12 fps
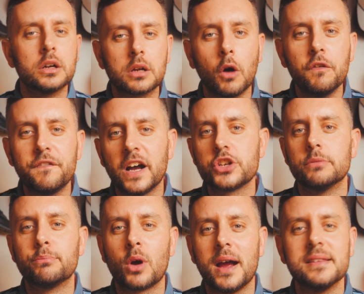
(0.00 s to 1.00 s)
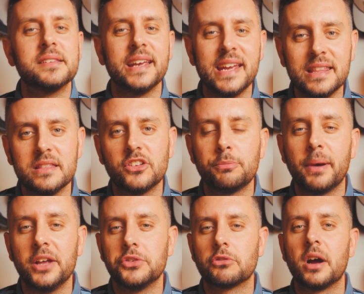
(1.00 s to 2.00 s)
golf fashion brands in the
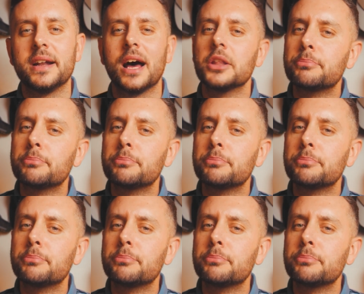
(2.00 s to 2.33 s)
space right now.